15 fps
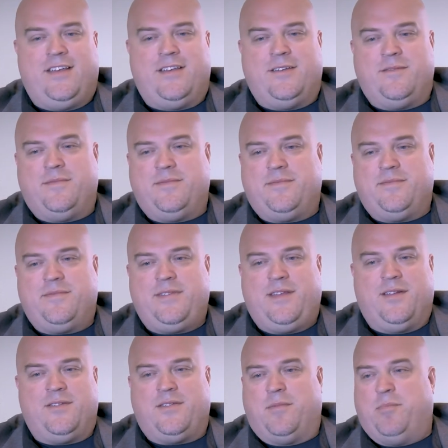um, you
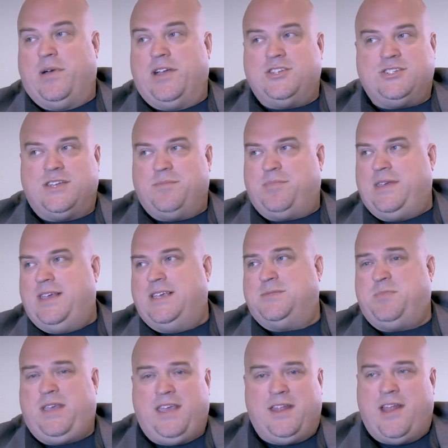know, the budget piece,
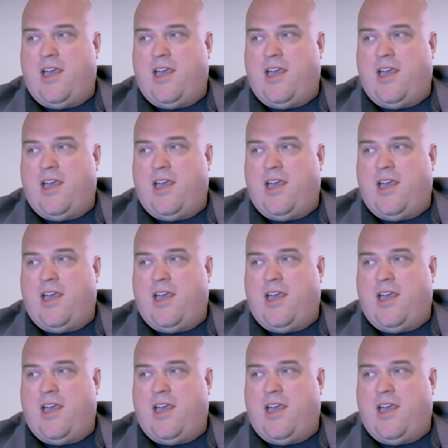P and